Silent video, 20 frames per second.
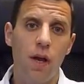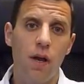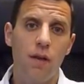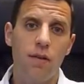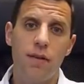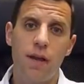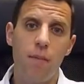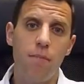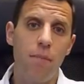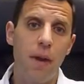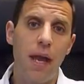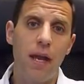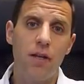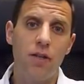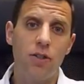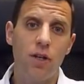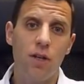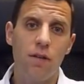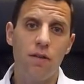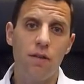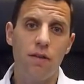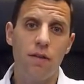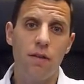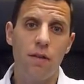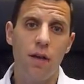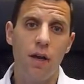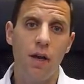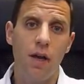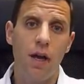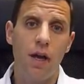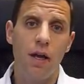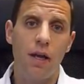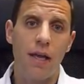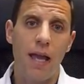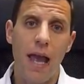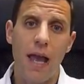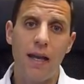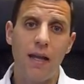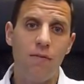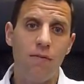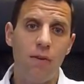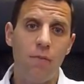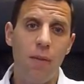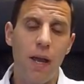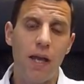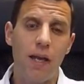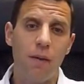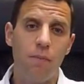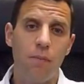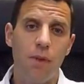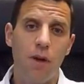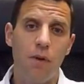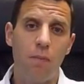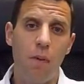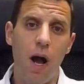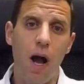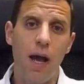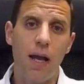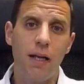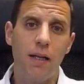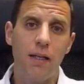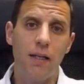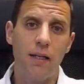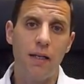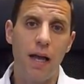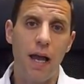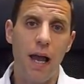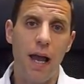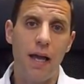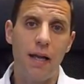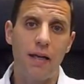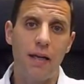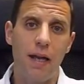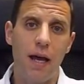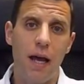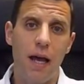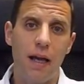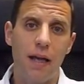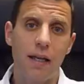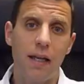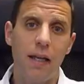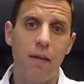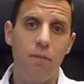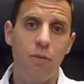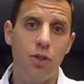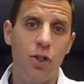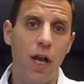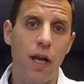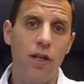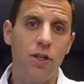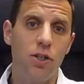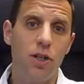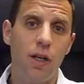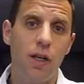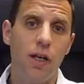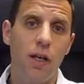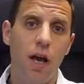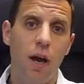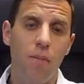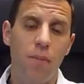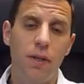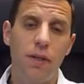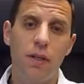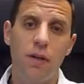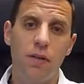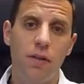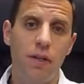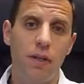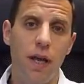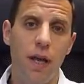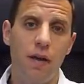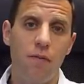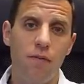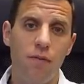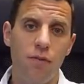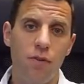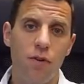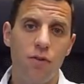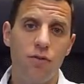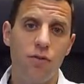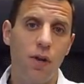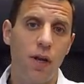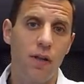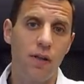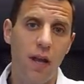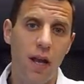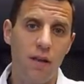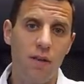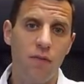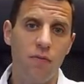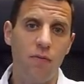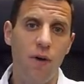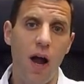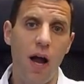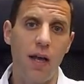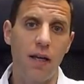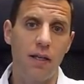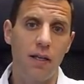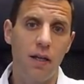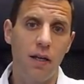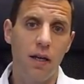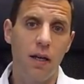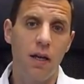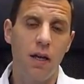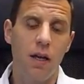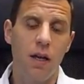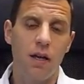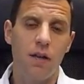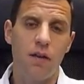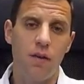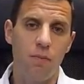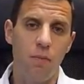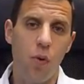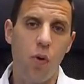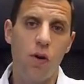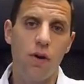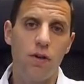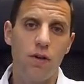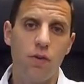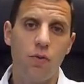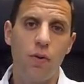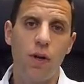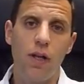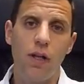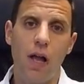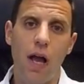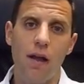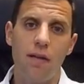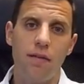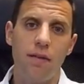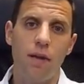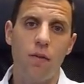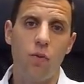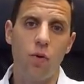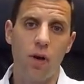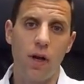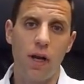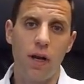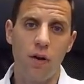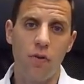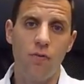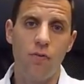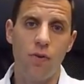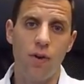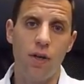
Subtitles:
Some patients can't even make up their mind and keep changing it up until the day of surgery, and that's fine. It's important to realize that we're here for